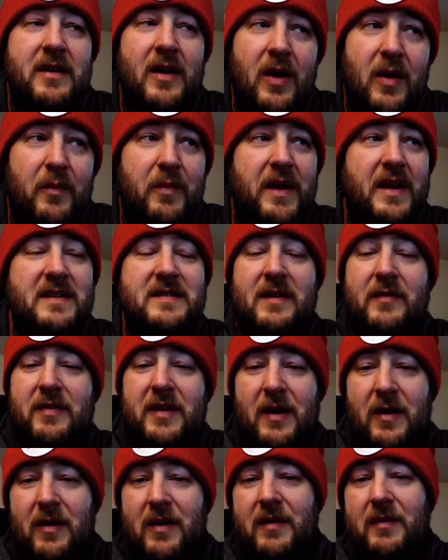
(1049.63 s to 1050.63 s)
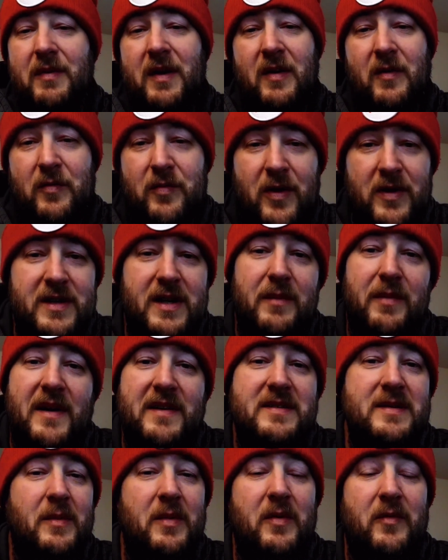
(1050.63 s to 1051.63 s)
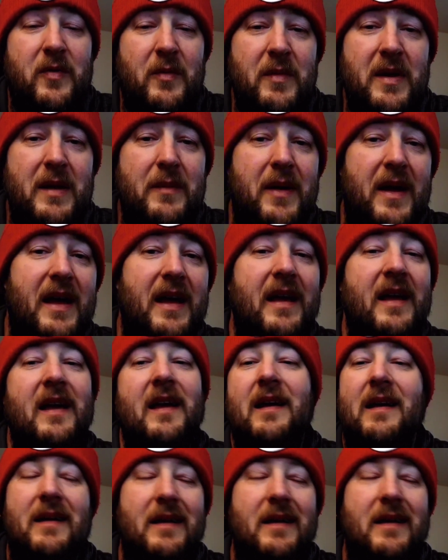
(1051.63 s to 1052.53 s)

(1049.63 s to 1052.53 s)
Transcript: No, because if they're confronted by someone from eBay,